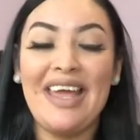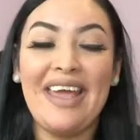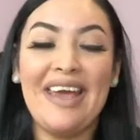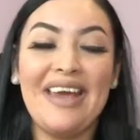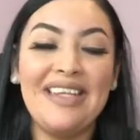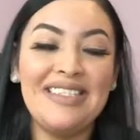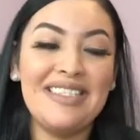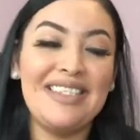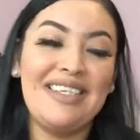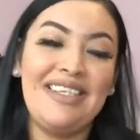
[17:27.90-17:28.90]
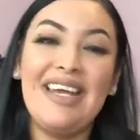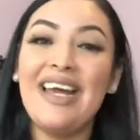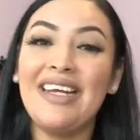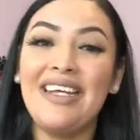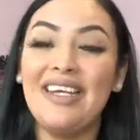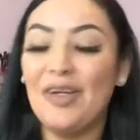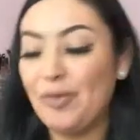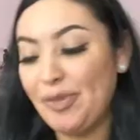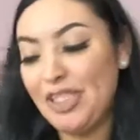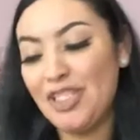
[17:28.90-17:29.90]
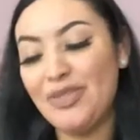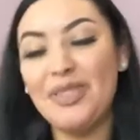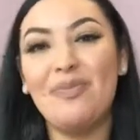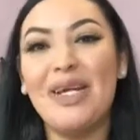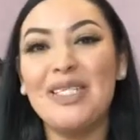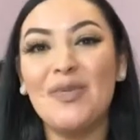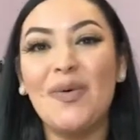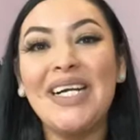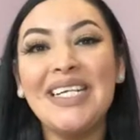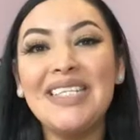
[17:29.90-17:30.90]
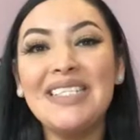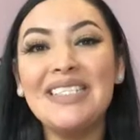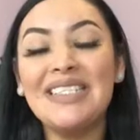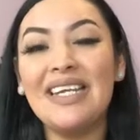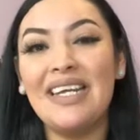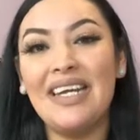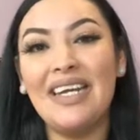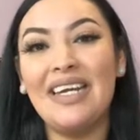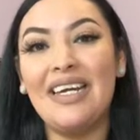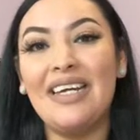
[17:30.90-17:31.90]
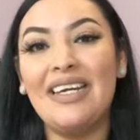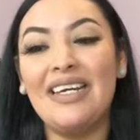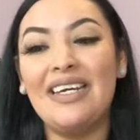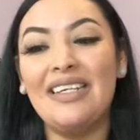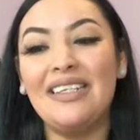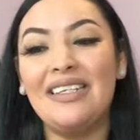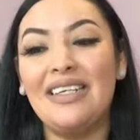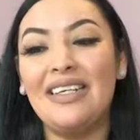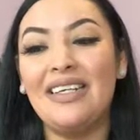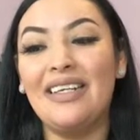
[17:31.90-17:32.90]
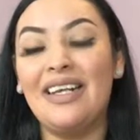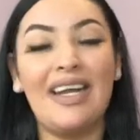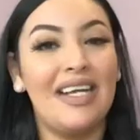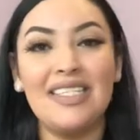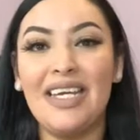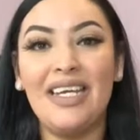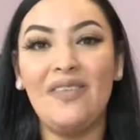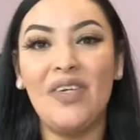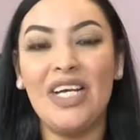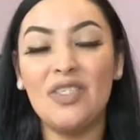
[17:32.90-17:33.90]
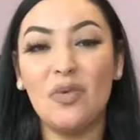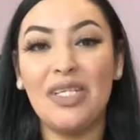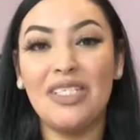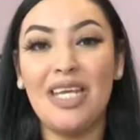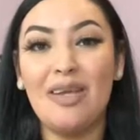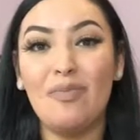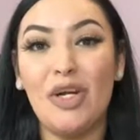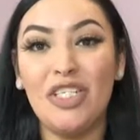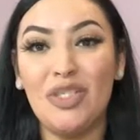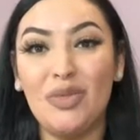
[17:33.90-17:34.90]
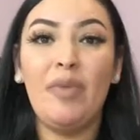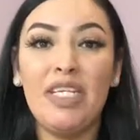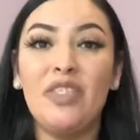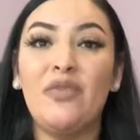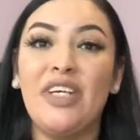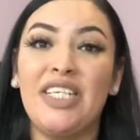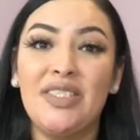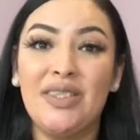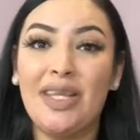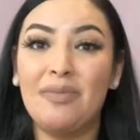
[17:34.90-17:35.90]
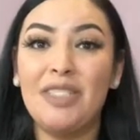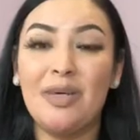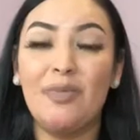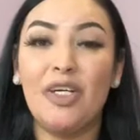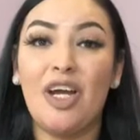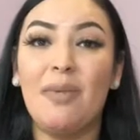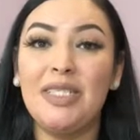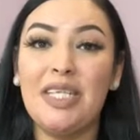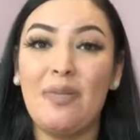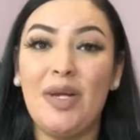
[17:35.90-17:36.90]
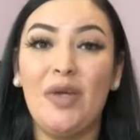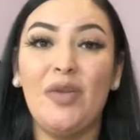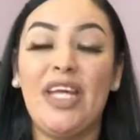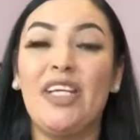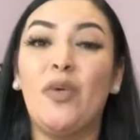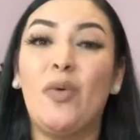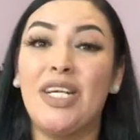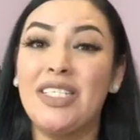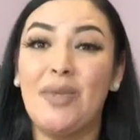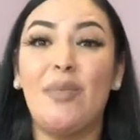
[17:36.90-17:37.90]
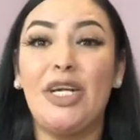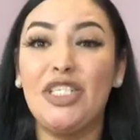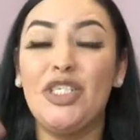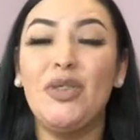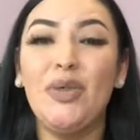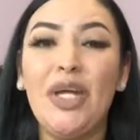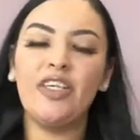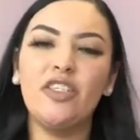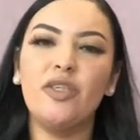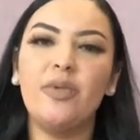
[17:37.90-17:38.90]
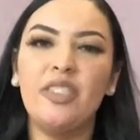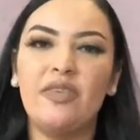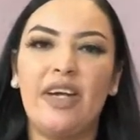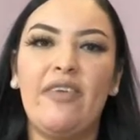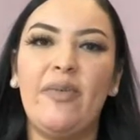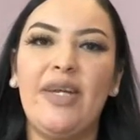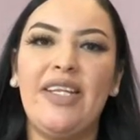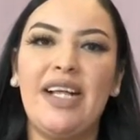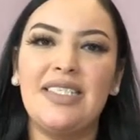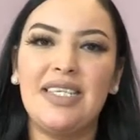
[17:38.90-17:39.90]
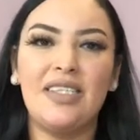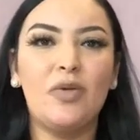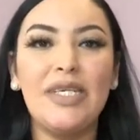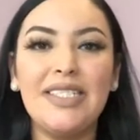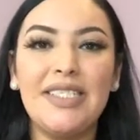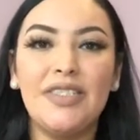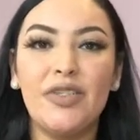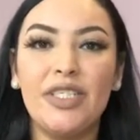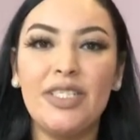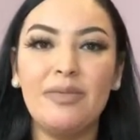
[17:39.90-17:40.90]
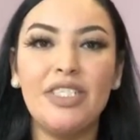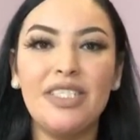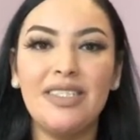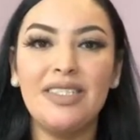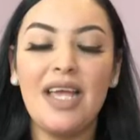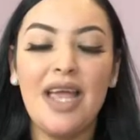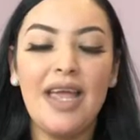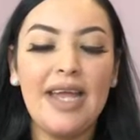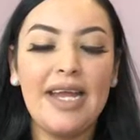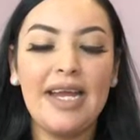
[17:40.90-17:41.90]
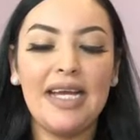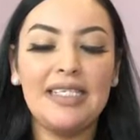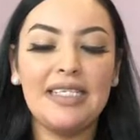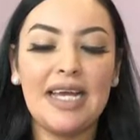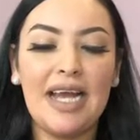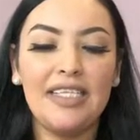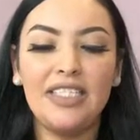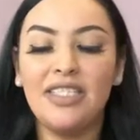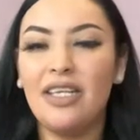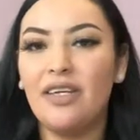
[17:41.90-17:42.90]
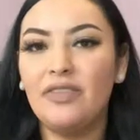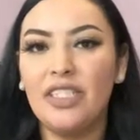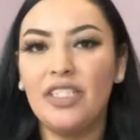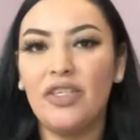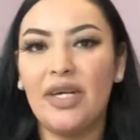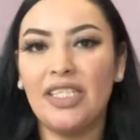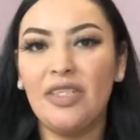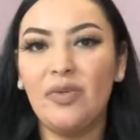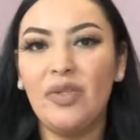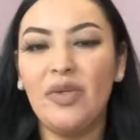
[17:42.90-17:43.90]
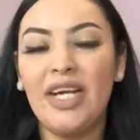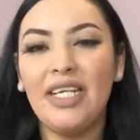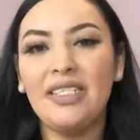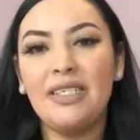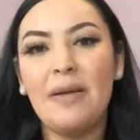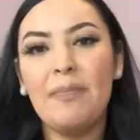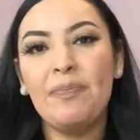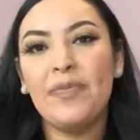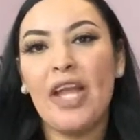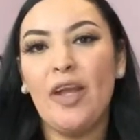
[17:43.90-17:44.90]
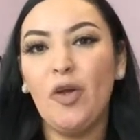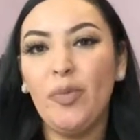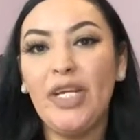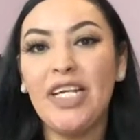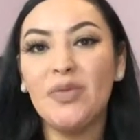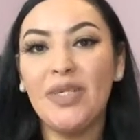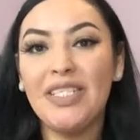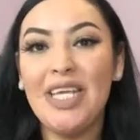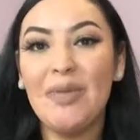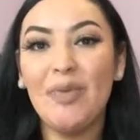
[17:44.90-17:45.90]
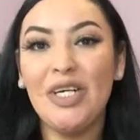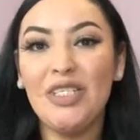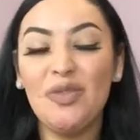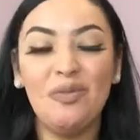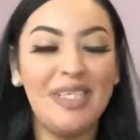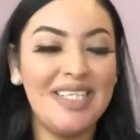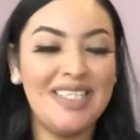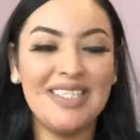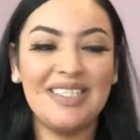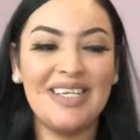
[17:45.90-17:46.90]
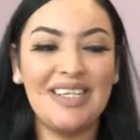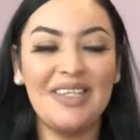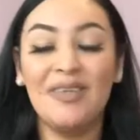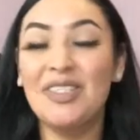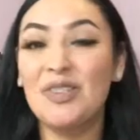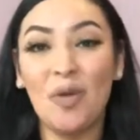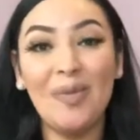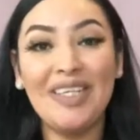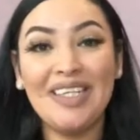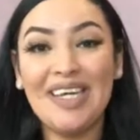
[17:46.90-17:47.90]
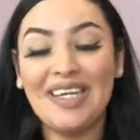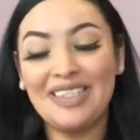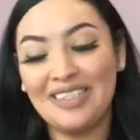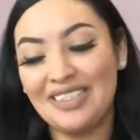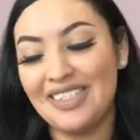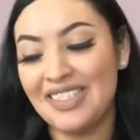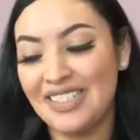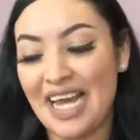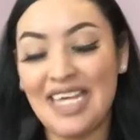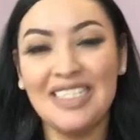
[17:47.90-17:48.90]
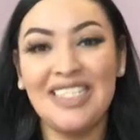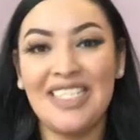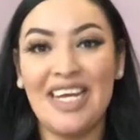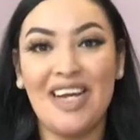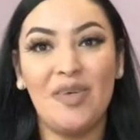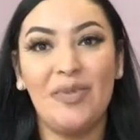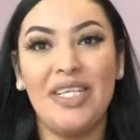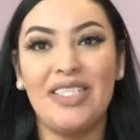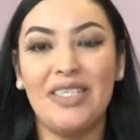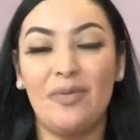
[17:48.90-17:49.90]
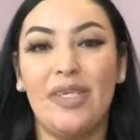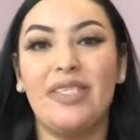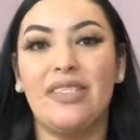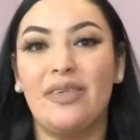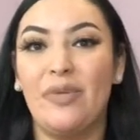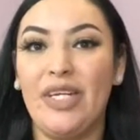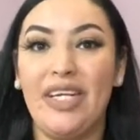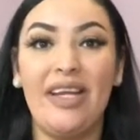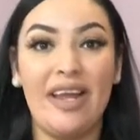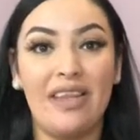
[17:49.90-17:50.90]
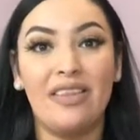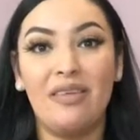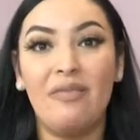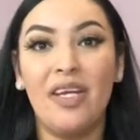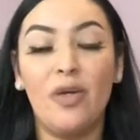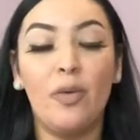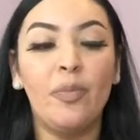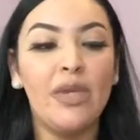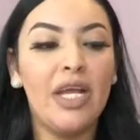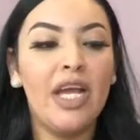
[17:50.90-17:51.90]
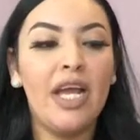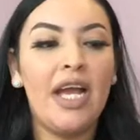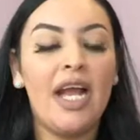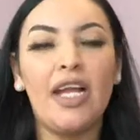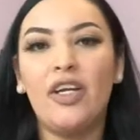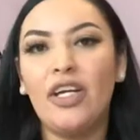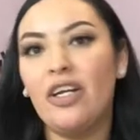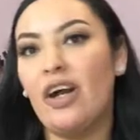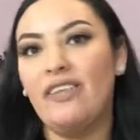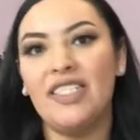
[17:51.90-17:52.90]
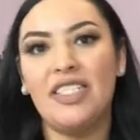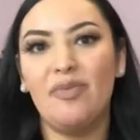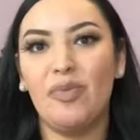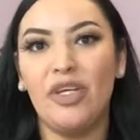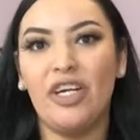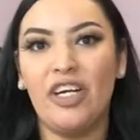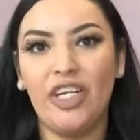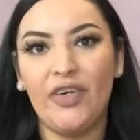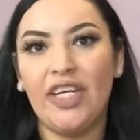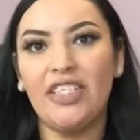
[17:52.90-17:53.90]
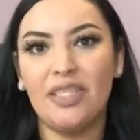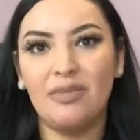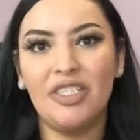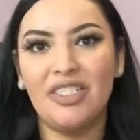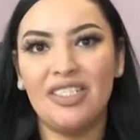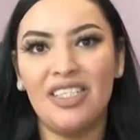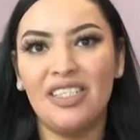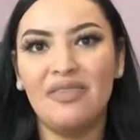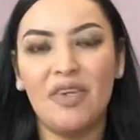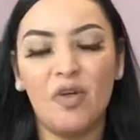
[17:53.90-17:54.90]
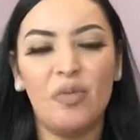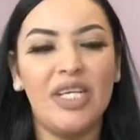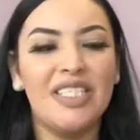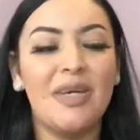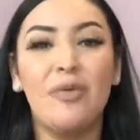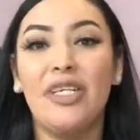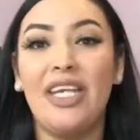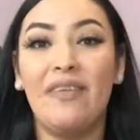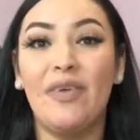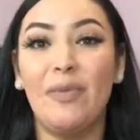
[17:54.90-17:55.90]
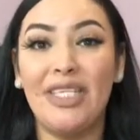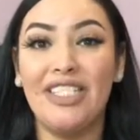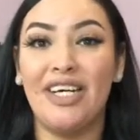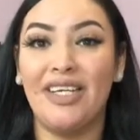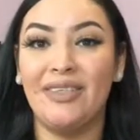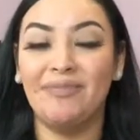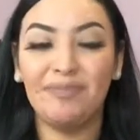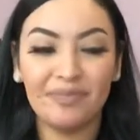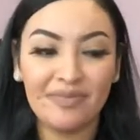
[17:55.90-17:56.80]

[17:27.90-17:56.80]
And yeah, he helped me choose the best ones. And like I said, if you guys want to see a part two, please don't forget to thumbs up or comment down below that you want to see part two. Thank you so much for everybody that sent questions or assumptions. And I just loved interacting with you guys. I hope you guys want to see a part two because there were so many that just had to stay out because it was a really lengthy video. I couldn't obviously put 100 assumptions in this video because I would never be done.